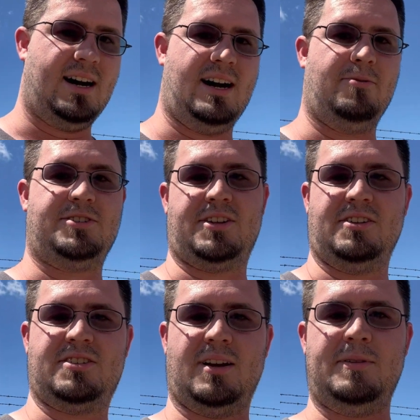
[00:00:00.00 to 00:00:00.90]
which
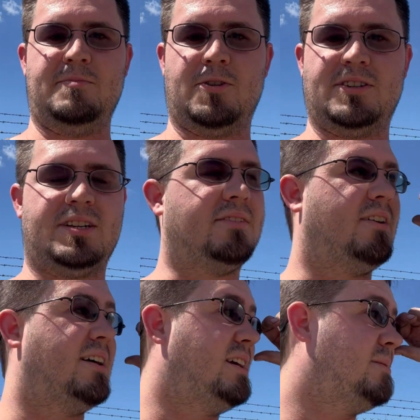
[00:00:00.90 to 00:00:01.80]
there's going to be more stuff
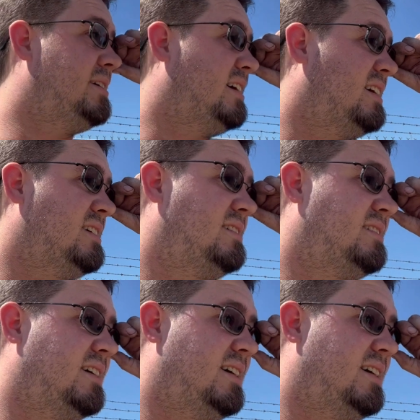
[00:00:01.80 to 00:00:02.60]
on there because